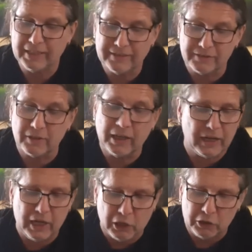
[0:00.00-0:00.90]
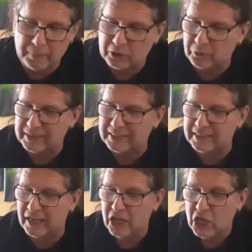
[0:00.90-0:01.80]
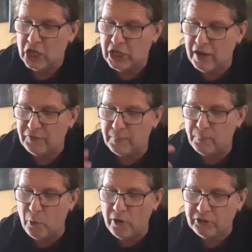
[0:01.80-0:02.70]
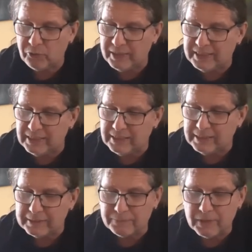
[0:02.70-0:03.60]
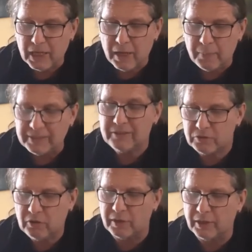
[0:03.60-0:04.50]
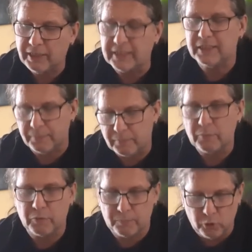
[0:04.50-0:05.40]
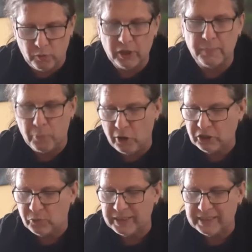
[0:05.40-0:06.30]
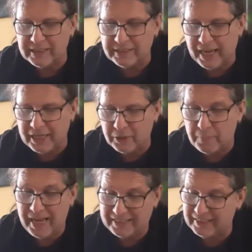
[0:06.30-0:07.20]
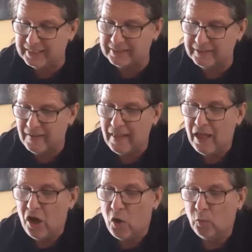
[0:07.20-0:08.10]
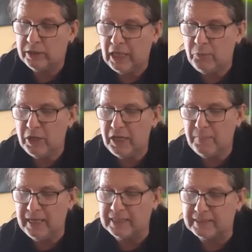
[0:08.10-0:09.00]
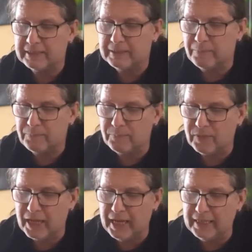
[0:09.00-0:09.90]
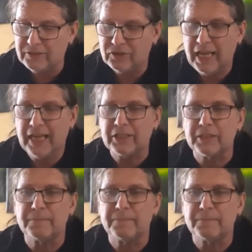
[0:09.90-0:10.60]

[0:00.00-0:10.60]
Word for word: there's a lot about crystals here. You have the birth crystals, sorry, yes, the plural, the birth crystals and blessings. What that really means is that